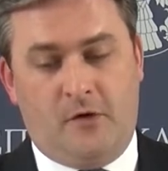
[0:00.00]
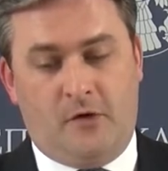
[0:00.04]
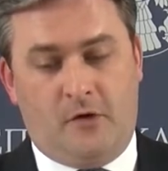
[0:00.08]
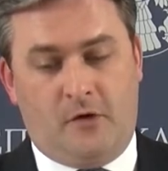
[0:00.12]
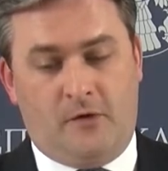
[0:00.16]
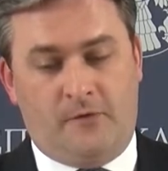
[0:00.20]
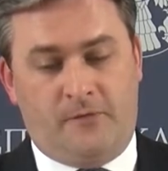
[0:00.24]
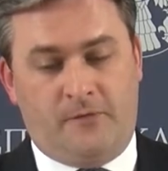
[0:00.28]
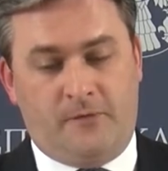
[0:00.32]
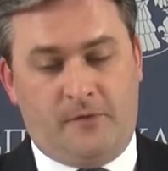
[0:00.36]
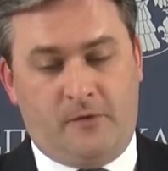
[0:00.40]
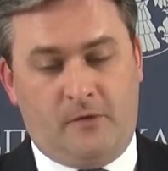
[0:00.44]

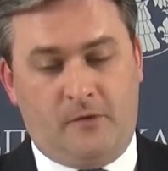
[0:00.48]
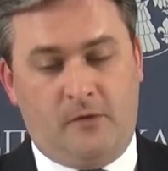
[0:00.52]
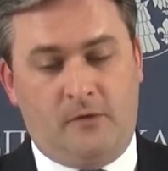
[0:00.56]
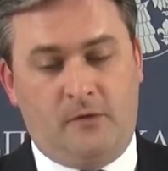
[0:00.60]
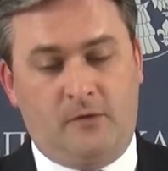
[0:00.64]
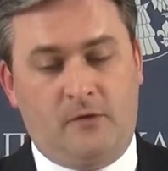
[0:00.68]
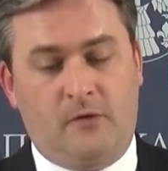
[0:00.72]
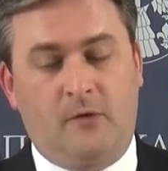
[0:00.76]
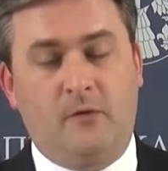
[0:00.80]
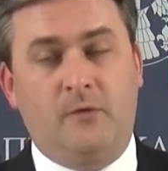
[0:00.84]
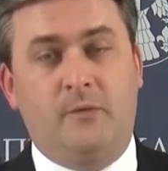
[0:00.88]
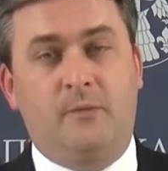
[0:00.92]
of
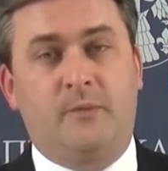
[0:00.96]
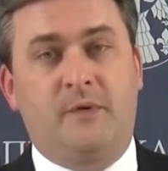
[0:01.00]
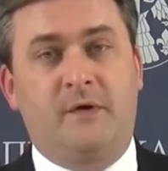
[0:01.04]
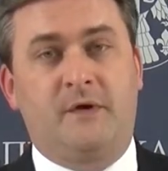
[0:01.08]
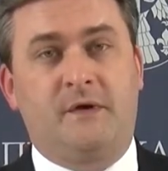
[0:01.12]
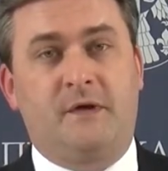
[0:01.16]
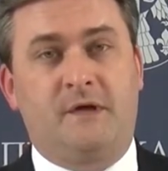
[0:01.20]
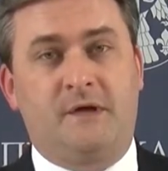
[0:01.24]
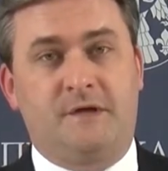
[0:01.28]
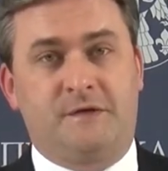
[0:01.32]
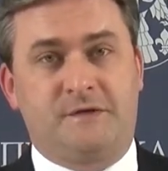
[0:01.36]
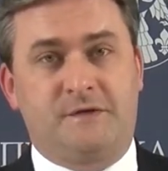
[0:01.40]
all
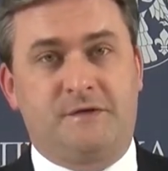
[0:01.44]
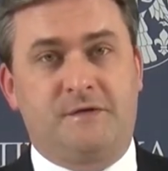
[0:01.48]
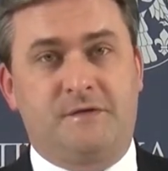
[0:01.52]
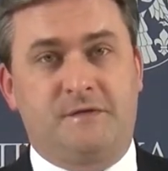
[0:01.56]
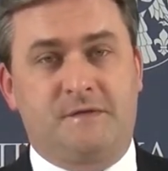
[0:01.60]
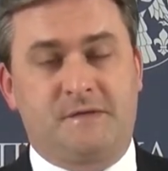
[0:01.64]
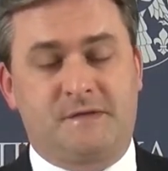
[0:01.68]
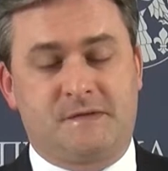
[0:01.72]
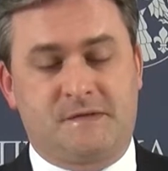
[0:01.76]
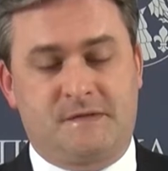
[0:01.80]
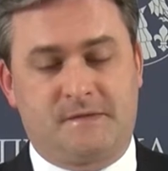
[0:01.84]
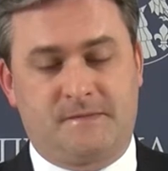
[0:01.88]
open
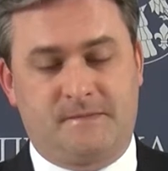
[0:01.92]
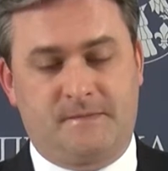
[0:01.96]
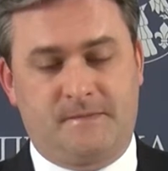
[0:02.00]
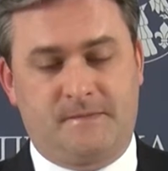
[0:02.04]
issues,